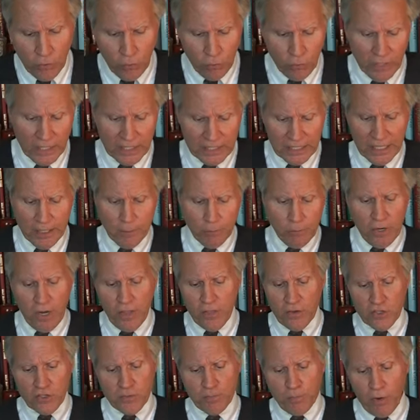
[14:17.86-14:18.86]
Ringling
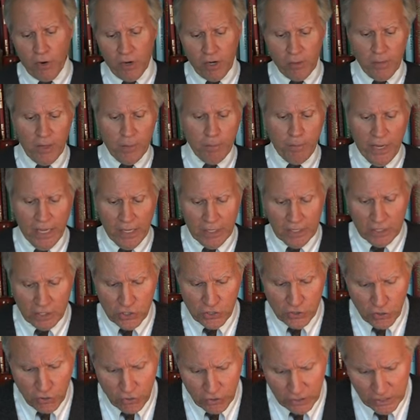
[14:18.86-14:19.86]
Brothers Barnum and Bailey
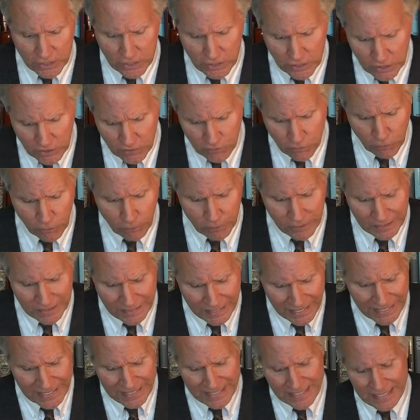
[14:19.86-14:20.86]
Circus is formed in
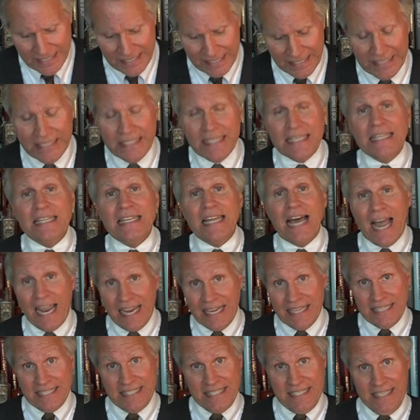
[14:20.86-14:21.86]

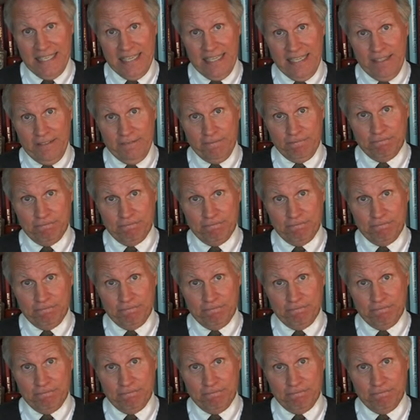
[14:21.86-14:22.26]
1919.